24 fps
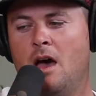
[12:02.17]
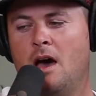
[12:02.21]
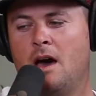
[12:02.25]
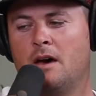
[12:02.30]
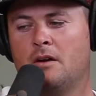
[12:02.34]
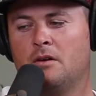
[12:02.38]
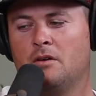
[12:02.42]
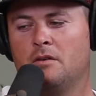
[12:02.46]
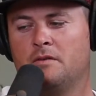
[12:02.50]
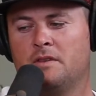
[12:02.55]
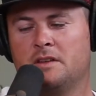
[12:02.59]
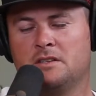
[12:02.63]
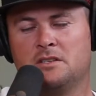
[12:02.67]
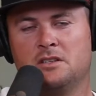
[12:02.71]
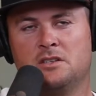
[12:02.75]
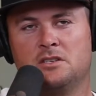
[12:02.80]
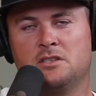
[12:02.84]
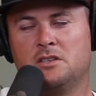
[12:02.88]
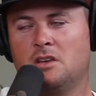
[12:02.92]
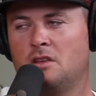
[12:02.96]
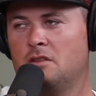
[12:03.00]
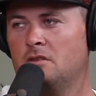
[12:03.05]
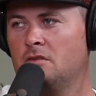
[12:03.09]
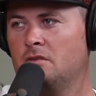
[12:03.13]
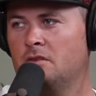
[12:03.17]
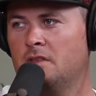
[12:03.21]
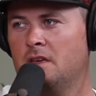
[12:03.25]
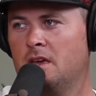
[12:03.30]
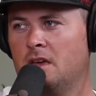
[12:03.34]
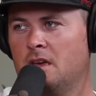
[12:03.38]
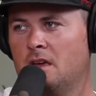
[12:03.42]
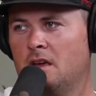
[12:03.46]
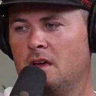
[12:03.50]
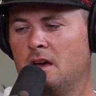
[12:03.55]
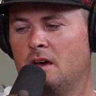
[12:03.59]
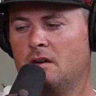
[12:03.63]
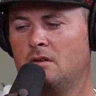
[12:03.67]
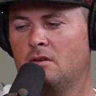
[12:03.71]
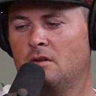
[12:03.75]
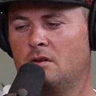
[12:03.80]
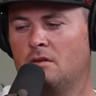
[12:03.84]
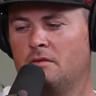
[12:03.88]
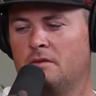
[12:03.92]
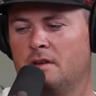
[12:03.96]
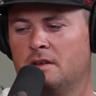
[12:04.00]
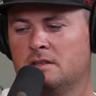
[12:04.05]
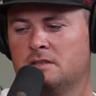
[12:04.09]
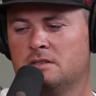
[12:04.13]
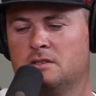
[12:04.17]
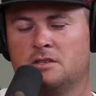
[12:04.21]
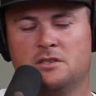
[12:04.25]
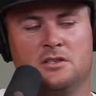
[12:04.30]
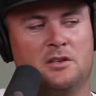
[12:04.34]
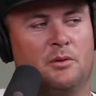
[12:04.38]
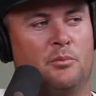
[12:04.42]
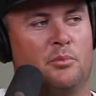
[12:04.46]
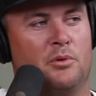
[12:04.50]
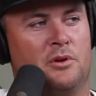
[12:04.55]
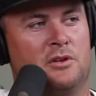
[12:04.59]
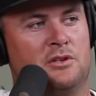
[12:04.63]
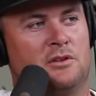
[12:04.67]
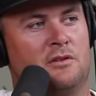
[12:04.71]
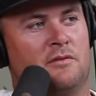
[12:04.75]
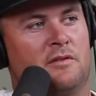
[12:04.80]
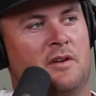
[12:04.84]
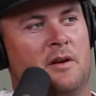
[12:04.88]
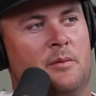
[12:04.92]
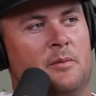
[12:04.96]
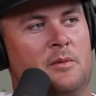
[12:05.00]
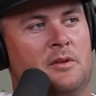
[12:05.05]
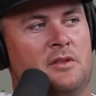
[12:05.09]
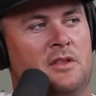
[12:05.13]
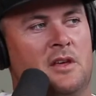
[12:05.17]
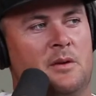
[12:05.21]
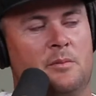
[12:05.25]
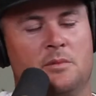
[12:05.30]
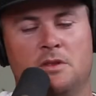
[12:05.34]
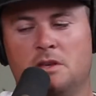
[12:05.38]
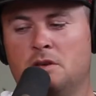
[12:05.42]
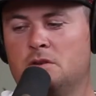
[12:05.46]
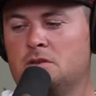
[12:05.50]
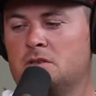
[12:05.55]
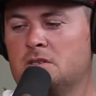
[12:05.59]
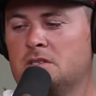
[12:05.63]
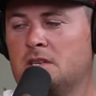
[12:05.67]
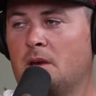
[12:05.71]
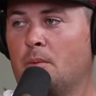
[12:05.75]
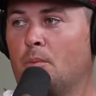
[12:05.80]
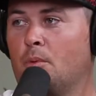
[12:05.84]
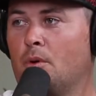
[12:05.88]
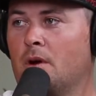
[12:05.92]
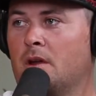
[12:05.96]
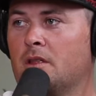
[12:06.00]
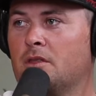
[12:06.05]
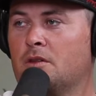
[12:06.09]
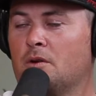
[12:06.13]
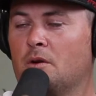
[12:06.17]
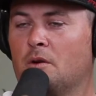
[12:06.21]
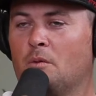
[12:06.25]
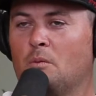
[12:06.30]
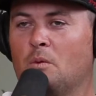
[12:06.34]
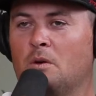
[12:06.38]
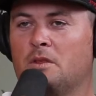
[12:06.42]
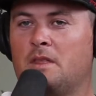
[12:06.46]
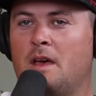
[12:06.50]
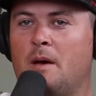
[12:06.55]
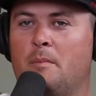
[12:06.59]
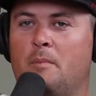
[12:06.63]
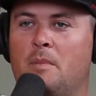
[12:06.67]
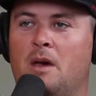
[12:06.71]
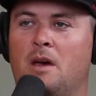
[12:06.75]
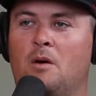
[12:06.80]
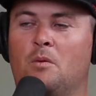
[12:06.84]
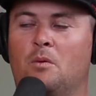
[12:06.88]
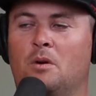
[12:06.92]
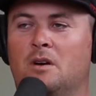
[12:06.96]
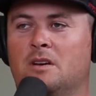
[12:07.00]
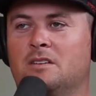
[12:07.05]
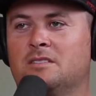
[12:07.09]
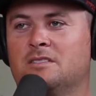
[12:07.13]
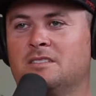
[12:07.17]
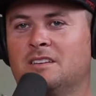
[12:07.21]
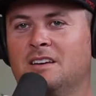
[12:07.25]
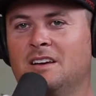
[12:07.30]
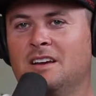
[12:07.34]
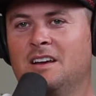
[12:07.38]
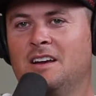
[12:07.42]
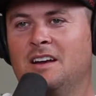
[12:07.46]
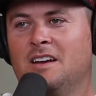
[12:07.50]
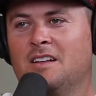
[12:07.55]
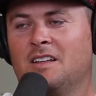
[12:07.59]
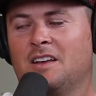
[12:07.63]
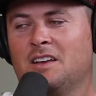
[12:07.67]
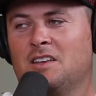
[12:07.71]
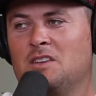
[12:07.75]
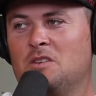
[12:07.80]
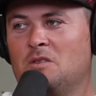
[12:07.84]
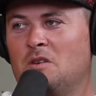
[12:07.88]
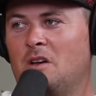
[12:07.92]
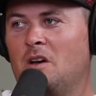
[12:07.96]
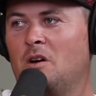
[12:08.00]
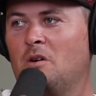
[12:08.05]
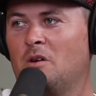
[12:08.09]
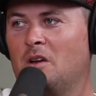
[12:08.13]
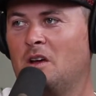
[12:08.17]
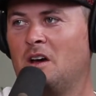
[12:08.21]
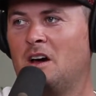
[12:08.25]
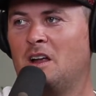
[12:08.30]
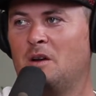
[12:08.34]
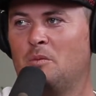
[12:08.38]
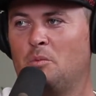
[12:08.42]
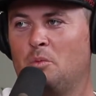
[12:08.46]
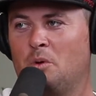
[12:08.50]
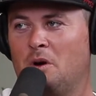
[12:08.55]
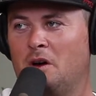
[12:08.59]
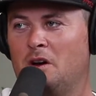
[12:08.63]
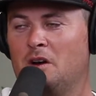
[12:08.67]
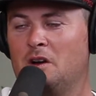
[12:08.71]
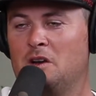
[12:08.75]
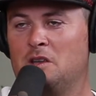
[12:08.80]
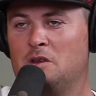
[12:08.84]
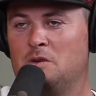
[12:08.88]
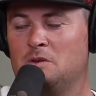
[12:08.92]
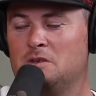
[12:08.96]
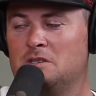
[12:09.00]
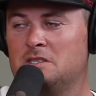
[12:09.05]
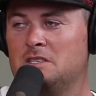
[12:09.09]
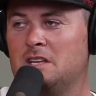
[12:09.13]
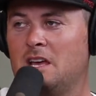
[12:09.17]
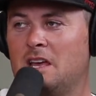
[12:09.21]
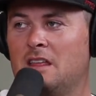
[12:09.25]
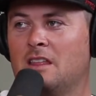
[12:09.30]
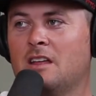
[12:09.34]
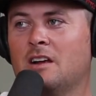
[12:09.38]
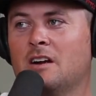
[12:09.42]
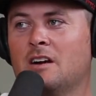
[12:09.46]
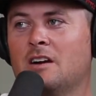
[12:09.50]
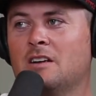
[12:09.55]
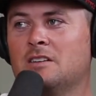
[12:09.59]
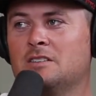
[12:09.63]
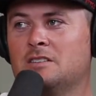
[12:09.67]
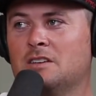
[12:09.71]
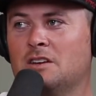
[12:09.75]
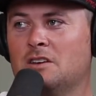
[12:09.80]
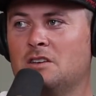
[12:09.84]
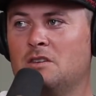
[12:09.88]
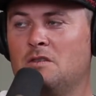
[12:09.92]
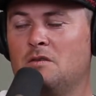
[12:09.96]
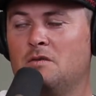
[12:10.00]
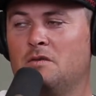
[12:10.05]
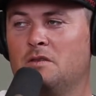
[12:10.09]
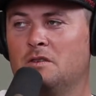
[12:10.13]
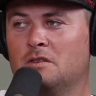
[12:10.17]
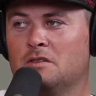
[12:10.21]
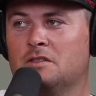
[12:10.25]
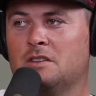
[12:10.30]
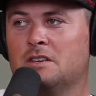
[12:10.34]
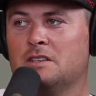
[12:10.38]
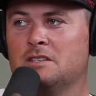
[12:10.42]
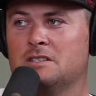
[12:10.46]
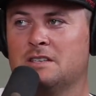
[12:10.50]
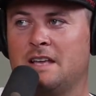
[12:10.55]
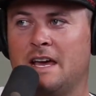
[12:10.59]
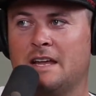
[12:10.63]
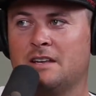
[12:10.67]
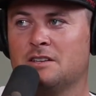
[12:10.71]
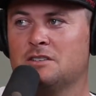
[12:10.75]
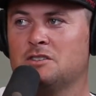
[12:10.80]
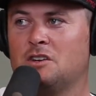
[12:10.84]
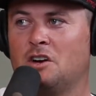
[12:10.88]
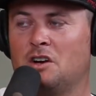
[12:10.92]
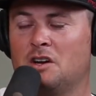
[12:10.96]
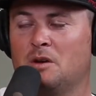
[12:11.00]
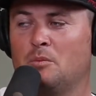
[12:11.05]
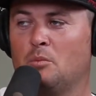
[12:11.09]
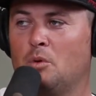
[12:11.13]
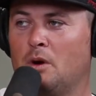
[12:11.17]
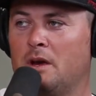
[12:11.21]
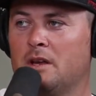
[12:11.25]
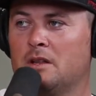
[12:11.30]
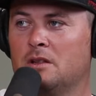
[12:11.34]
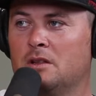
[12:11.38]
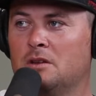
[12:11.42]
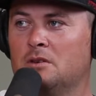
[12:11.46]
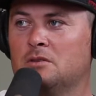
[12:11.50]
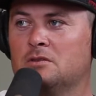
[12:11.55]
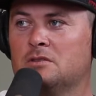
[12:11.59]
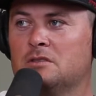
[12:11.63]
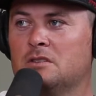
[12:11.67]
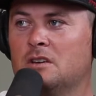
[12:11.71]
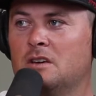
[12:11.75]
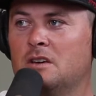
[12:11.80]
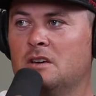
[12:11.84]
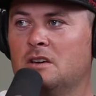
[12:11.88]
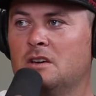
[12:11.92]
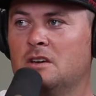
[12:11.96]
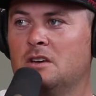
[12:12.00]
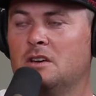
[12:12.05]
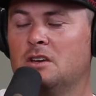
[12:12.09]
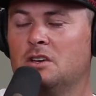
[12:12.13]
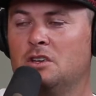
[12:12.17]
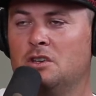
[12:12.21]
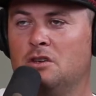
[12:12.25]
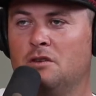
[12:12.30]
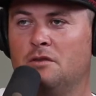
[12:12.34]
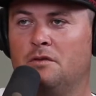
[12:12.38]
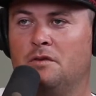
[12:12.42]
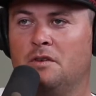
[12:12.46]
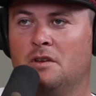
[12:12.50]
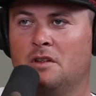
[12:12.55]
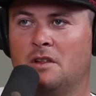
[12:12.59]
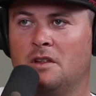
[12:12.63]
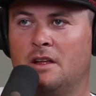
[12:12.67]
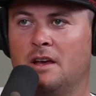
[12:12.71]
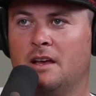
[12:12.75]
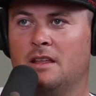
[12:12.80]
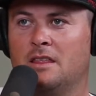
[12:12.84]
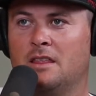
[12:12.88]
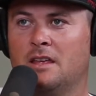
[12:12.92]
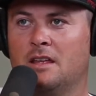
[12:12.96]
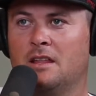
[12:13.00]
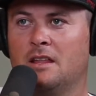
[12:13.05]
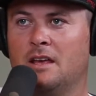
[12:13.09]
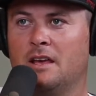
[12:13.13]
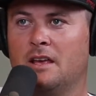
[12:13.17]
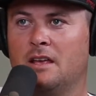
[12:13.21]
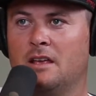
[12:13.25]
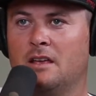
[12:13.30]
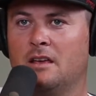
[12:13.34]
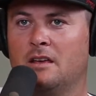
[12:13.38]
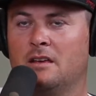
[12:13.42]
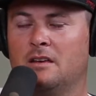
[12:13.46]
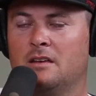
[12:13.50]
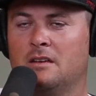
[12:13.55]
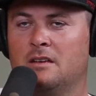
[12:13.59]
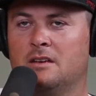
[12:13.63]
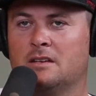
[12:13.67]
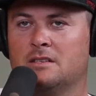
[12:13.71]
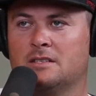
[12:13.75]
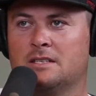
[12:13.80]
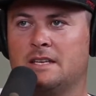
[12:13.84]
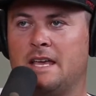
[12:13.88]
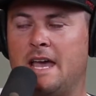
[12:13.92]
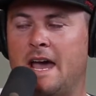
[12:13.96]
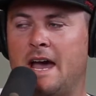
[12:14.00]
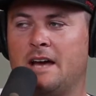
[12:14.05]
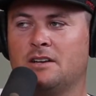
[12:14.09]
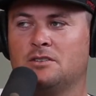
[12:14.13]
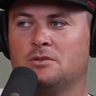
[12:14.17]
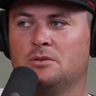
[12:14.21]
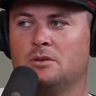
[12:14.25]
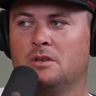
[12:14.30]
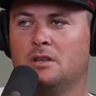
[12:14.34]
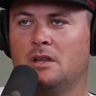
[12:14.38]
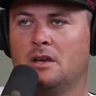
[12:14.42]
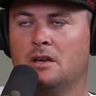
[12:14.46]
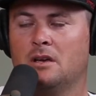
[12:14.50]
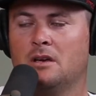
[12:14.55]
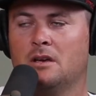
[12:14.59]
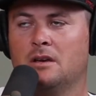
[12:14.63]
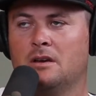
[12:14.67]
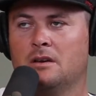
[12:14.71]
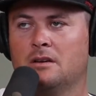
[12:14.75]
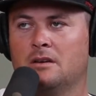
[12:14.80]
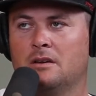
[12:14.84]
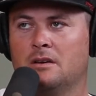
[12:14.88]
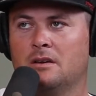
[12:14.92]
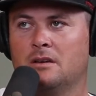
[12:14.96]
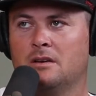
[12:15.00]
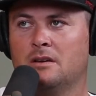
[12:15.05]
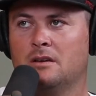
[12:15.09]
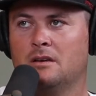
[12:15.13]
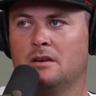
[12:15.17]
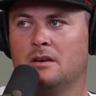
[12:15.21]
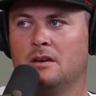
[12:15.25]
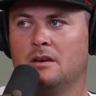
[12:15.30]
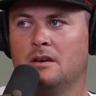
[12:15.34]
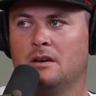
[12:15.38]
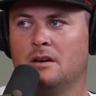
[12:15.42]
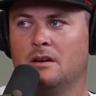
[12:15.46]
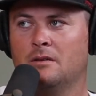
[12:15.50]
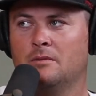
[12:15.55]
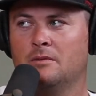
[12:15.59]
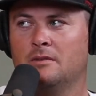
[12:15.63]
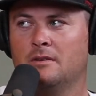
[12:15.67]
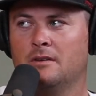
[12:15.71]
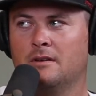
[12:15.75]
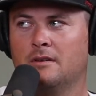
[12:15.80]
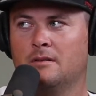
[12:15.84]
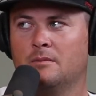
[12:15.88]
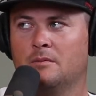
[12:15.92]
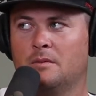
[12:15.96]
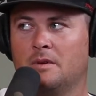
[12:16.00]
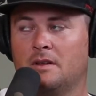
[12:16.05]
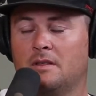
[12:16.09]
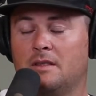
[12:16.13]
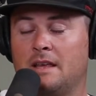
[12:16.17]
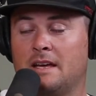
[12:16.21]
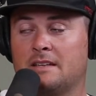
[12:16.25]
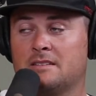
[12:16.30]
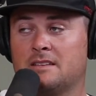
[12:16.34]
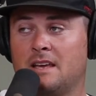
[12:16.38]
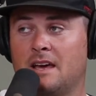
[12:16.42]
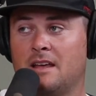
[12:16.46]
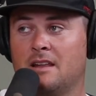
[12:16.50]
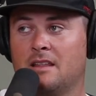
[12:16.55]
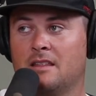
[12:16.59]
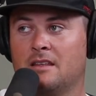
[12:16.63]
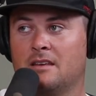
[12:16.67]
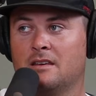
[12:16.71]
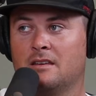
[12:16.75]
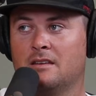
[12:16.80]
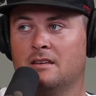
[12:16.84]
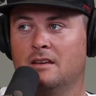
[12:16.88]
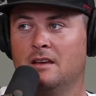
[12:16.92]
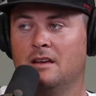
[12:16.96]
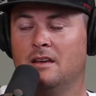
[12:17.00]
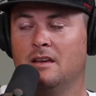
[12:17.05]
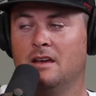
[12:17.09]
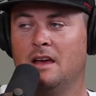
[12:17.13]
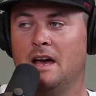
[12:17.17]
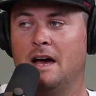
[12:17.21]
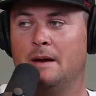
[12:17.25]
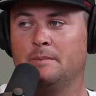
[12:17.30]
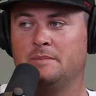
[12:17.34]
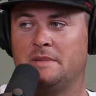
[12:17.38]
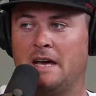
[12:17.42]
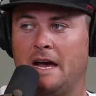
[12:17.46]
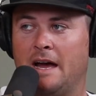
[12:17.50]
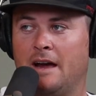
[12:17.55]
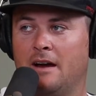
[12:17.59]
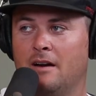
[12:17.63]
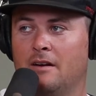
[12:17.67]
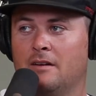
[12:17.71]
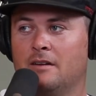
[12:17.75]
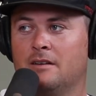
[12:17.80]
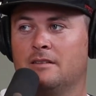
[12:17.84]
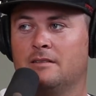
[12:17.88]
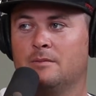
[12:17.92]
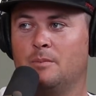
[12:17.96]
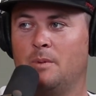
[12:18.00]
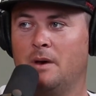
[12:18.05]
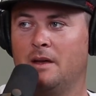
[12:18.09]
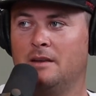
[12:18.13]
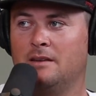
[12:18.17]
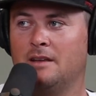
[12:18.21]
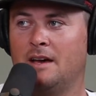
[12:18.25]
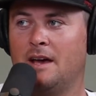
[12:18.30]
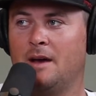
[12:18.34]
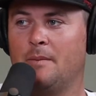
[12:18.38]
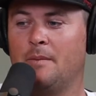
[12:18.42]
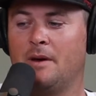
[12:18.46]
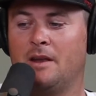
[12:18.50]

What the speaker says: I don't know if that's a Southern thing. I don't know if that's just a preacher family thing, but they used to say pray through. And what that meant was, like, you go to God in prayer and you stay there until you feel things kind of starting to break loose. Right. You feel like that, like, because casually, like, hey God, what's up? Like, that's kind of I'm tired. It's bedtime.